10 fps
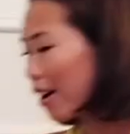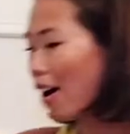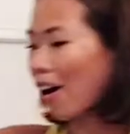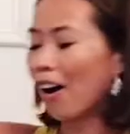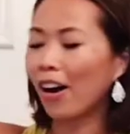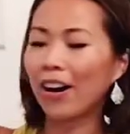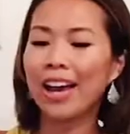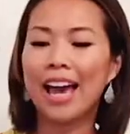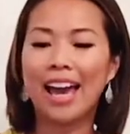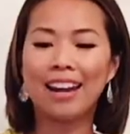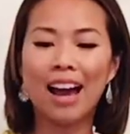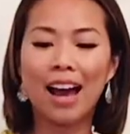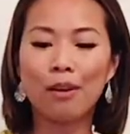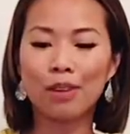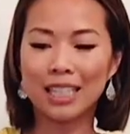car, and
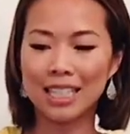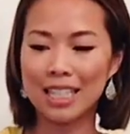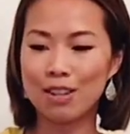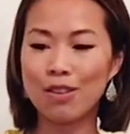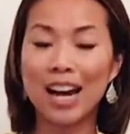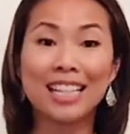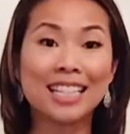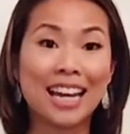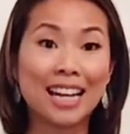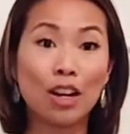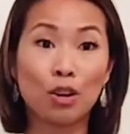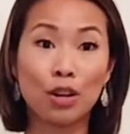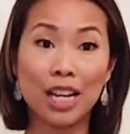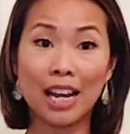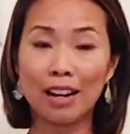I want to see you guys getting
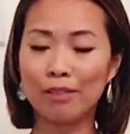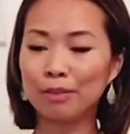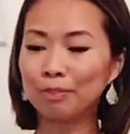creative.